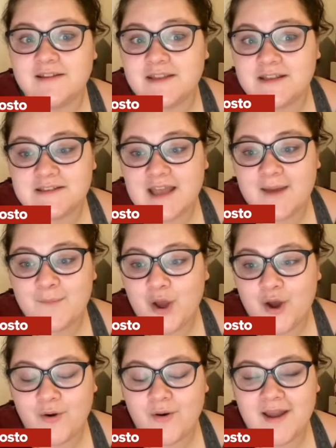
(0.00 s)
is his
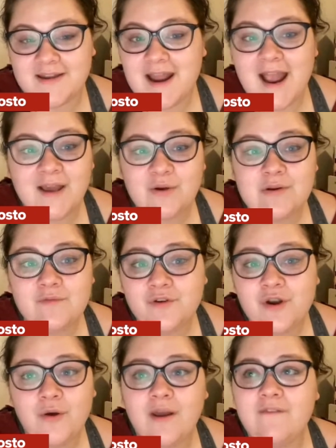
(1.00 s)
MO. And I don't
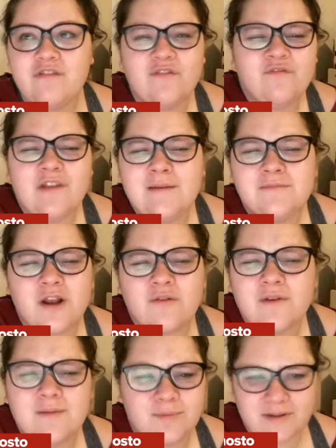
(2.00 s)
even know if the Flames
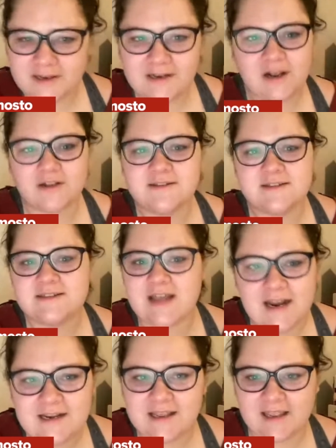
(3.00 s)
are replanning on
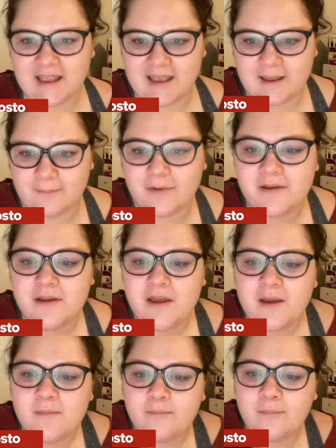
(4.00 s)
signing him,
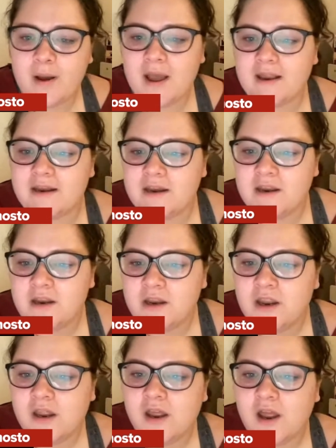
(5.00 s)
but
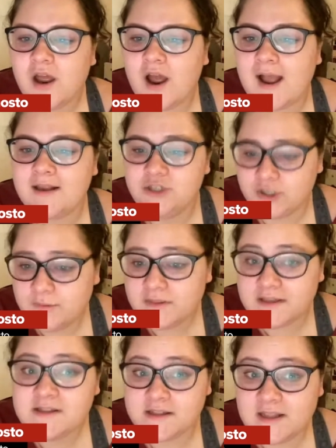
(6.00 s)
I do
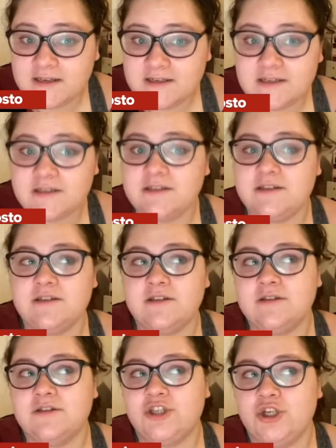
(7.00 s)
think that they need
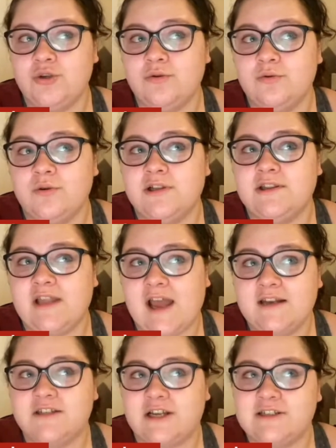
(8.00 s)
to
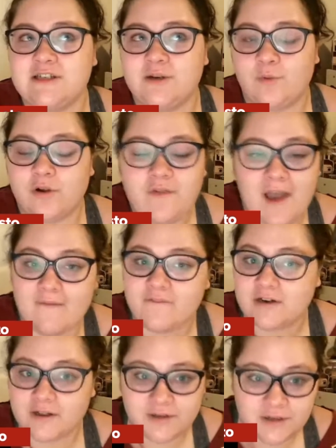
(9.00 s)
let Dustin Wolf
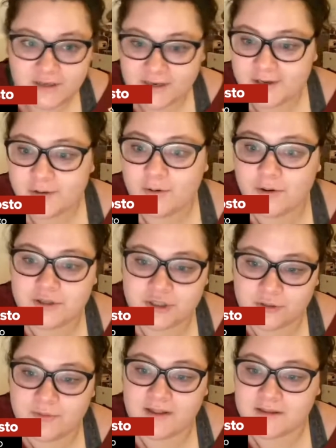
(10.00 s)
have another year or
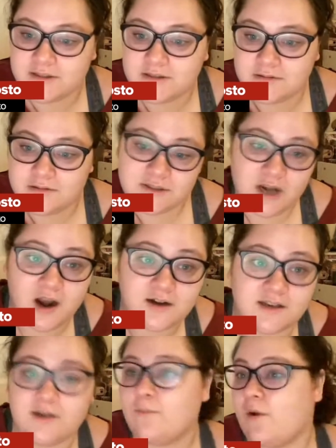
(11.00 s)
two in
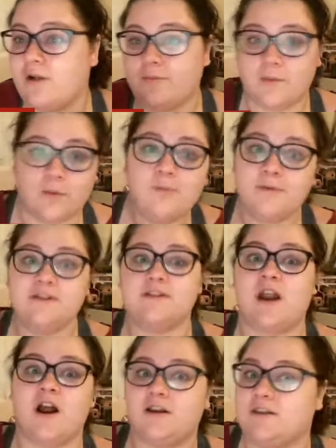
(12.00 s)
Stockton. Well, it won't be
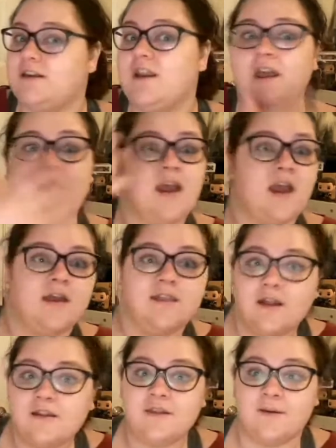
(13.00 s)
Stockton.
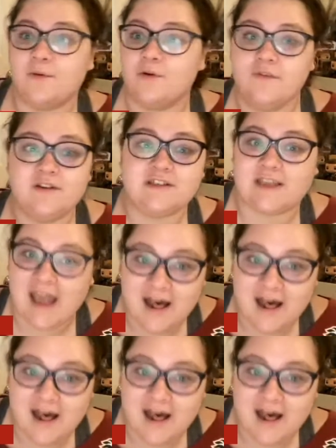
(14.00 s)
They're, they're moving to